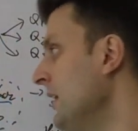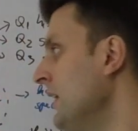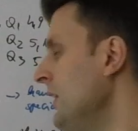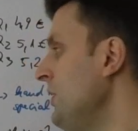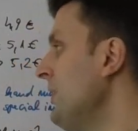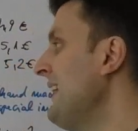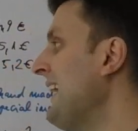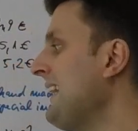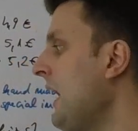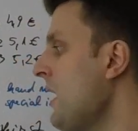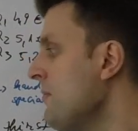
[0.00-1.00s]
you're not
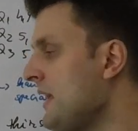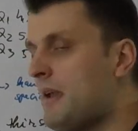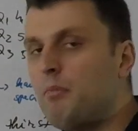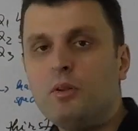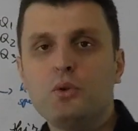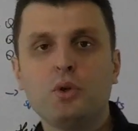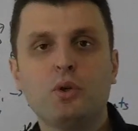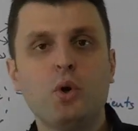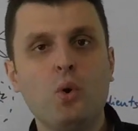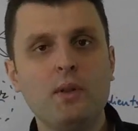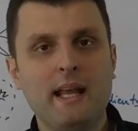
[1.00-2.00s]
going to be able to
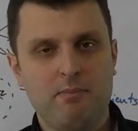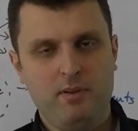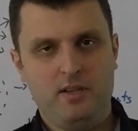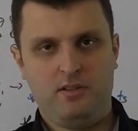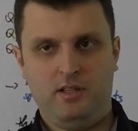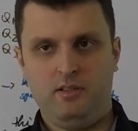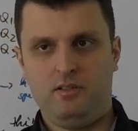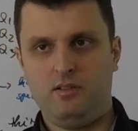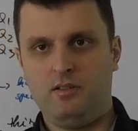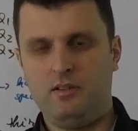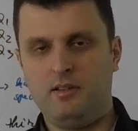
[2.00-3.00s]
grow that
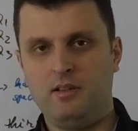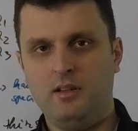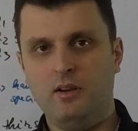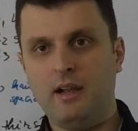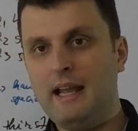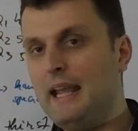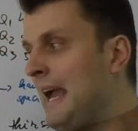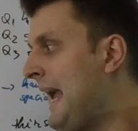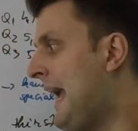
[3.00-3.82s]
business, okay?